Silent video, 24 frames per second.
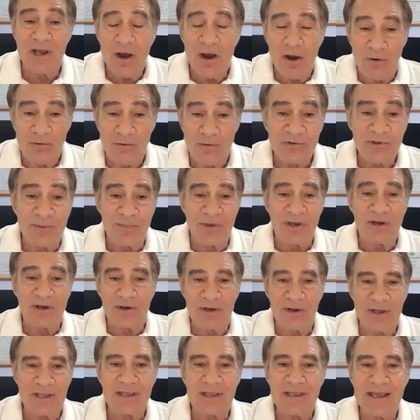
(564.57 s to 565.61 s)

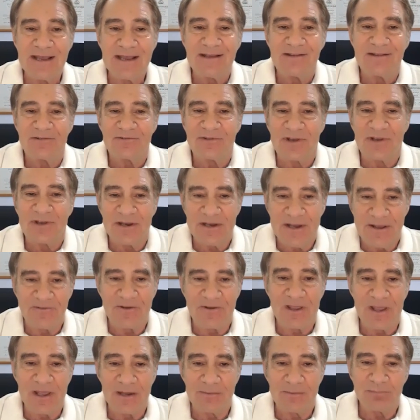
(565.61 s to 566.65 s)
ultimately,
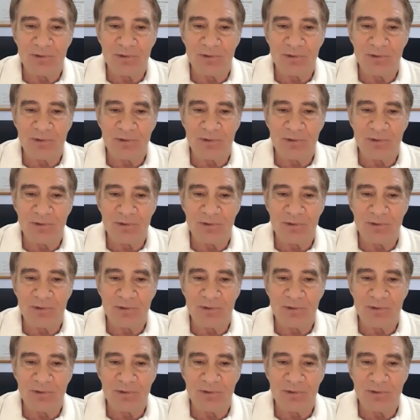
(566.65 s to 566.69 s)
significant mm-hmm.